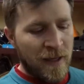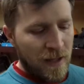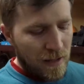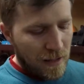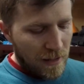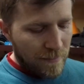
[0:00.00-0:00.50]

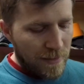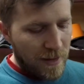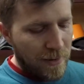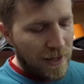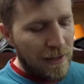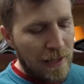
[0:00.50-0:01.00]

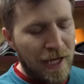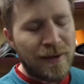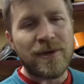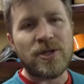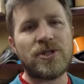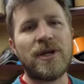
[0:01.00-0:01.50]
about
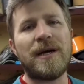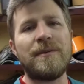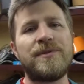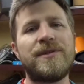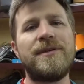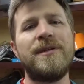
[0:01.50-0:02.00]
alignment
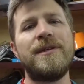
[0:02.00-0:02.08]
shops,